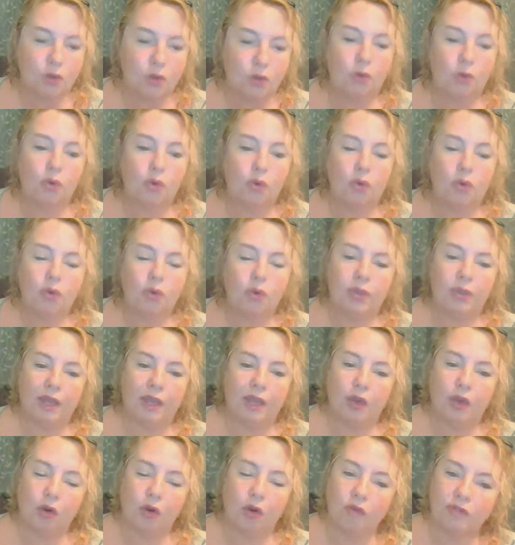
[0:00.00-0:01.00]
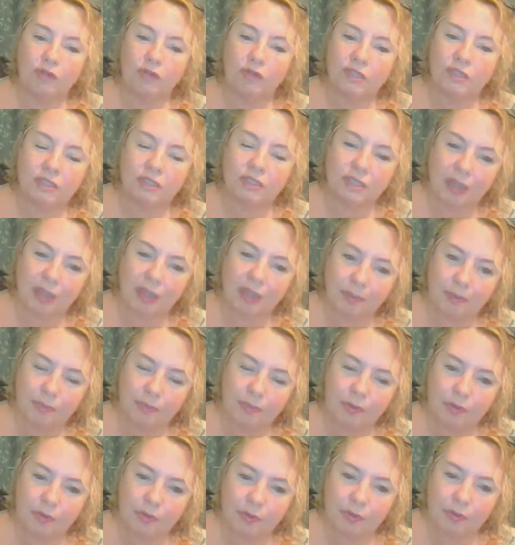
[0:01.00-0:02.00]
or they overstep
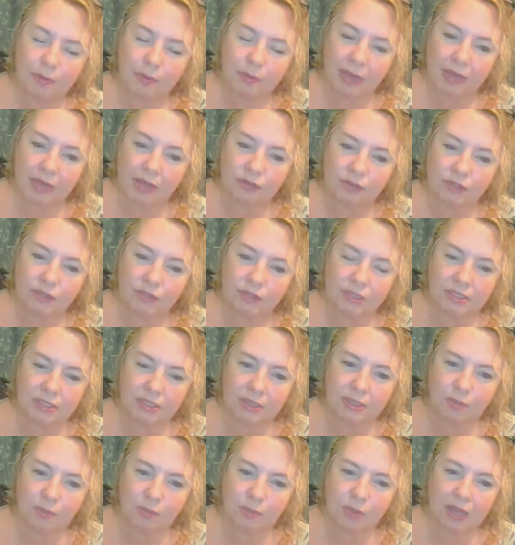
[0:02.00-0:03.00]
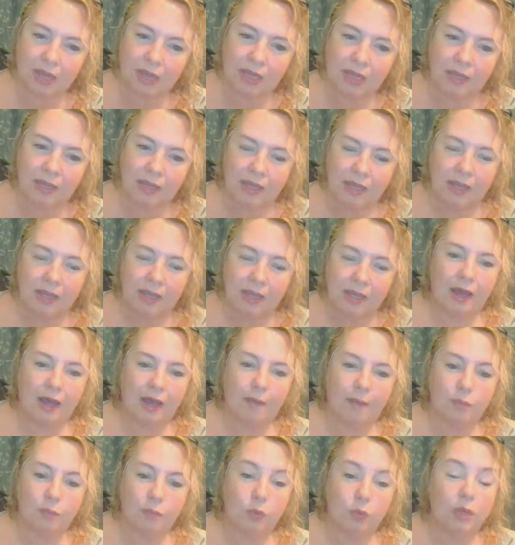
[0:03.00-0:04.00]
the boundaries in some way,
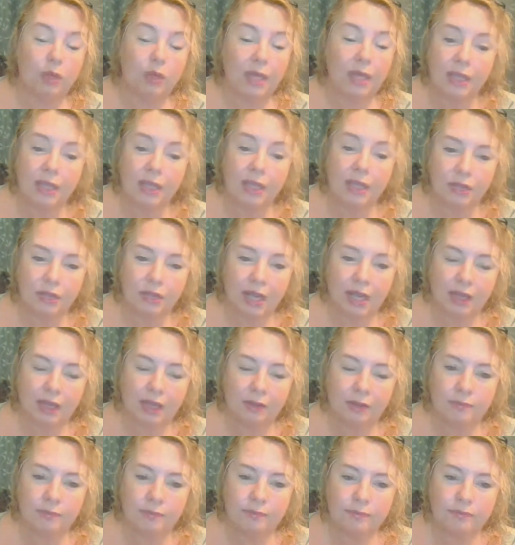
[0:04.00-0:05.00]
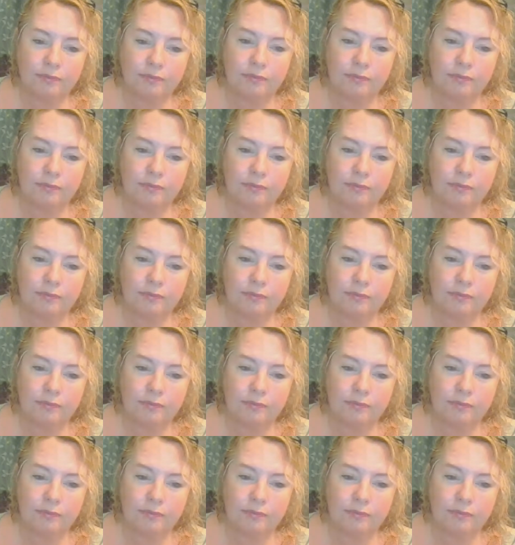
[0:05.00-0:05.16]
or let you down,